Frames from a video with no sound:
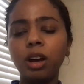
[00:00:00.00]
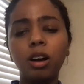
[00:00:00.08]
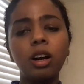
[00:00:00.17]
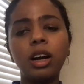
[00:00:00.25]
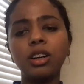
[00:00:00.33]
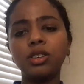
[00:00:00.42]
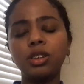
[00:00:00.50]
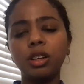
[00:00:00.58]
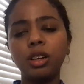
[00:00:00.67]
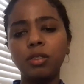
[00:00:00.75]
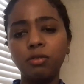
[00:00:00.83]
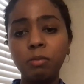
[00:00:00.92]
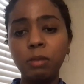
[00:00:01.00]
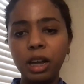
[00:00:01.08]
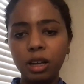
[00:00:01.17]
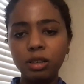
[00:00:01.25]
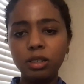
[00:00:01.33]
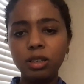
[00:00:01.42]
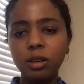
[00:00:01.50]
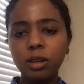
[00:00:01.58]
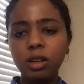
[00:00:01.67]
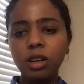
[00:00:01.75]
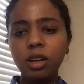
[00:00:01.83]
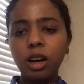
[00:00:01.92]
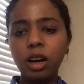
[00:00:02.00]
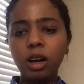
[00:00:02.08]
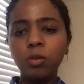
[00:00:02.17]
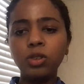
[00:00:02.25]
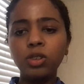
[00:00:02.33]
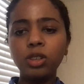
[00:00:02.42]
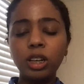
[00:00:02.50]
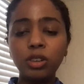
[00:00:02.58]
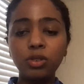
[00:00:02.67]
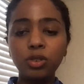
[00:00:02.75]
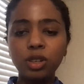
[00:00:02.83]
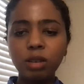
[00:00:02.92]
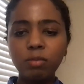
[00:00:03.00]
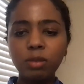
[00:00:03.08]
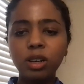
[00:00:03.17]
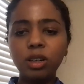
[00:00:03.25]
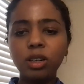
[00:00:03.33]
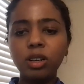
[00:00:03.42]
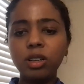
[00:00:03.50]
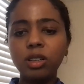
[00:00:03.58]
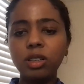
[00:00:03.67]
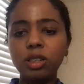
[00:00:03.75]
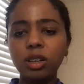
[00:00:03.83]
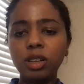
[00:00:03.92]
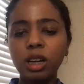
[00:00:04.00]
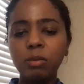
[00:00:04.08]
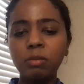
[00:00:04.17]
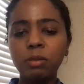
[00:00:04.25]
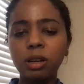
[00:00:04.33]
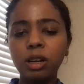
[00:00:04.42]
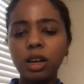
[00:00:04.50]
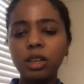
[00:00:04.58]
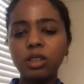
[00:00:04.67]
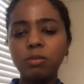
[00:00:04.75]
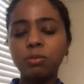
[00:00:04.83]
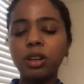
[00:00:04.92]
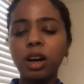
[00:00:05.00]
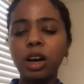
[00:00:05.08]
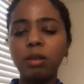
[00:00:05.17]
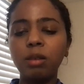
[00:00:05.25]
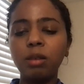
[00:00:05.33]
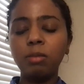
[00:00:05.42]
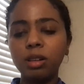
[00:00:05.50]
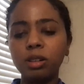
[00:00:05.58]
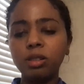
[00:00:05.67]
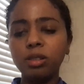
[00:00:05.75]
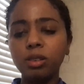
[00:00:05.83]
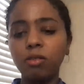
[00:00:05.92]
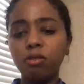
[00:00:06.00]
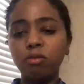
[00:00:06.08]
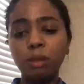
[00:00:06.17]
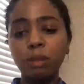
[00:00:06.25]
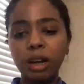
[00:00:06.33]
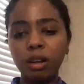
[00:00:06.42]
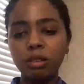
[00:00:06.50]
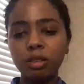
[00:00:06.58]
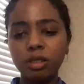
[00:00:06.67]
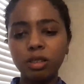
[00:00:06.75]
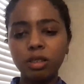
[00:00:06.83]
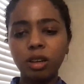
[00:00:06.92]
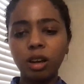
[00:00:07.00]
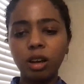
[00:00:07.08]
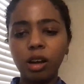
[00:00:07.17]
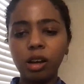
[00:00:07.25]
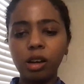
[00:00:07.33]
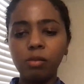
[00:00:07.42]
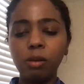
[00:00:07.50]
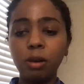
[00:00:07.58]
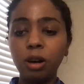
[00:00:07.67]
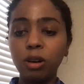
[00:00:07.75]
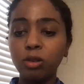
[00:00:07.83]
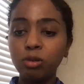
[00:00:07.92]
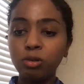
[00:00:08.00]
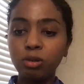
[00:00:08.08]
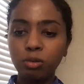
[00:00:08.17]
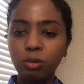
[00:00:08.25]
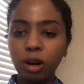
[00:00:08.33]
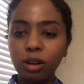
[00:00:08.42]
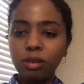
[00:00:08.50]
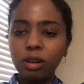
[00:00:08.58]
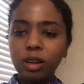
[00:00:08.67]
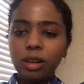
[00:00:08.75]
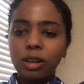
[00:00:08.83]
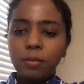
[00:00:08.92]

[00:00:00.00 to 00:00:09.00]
are actually females, which is interesting because CMML has a predominance of males, about 2 to 1